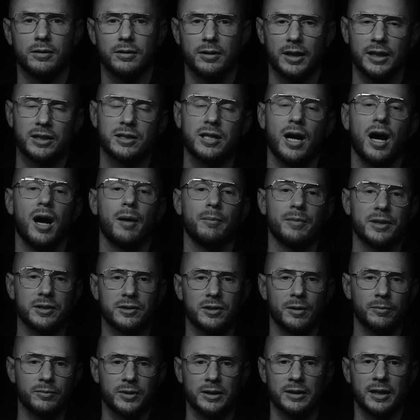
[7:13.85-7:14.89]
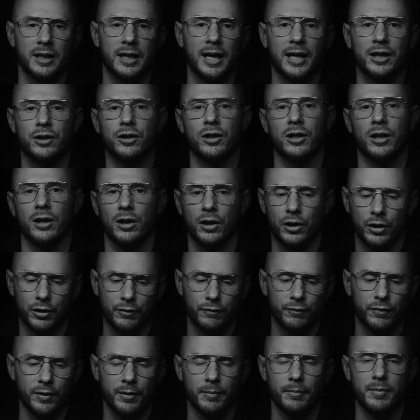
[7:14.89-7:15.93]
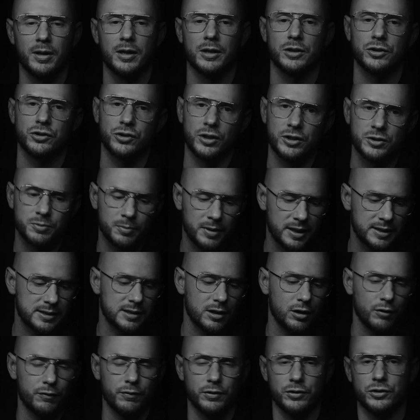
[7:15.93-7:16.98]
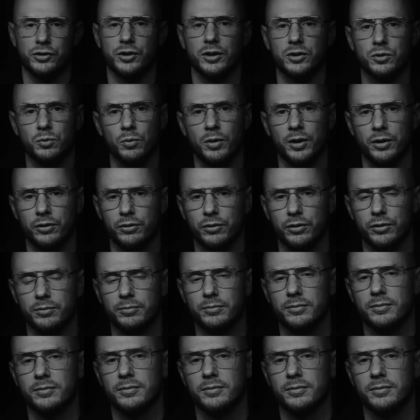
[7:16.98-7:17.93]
They taught me something that I couldn't learn from just myself or just one group.